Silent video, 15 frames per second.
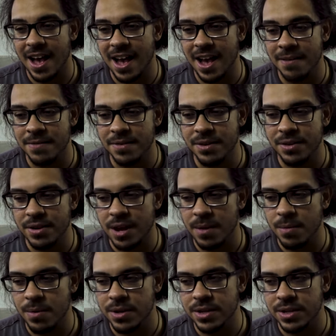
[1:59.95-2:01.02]
I figured I
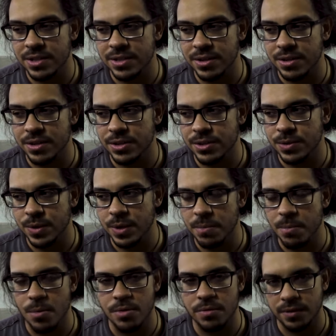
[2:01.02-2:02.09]
wanted to start doing
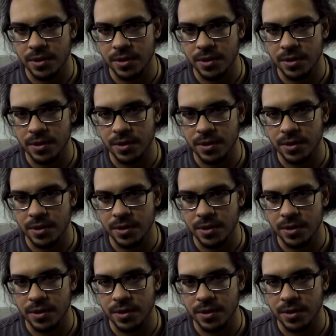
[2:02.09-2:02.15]
more